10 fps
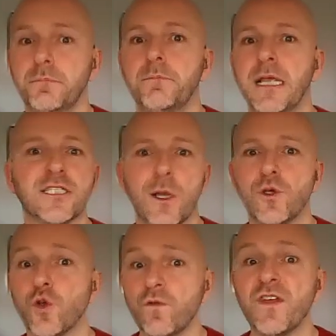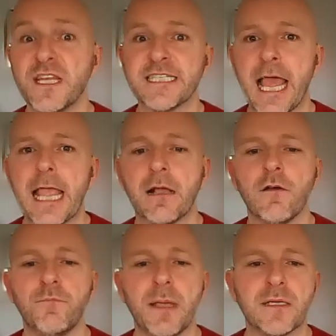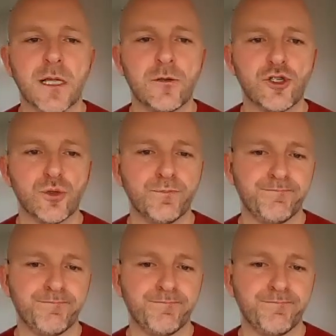be social for the sake of being social.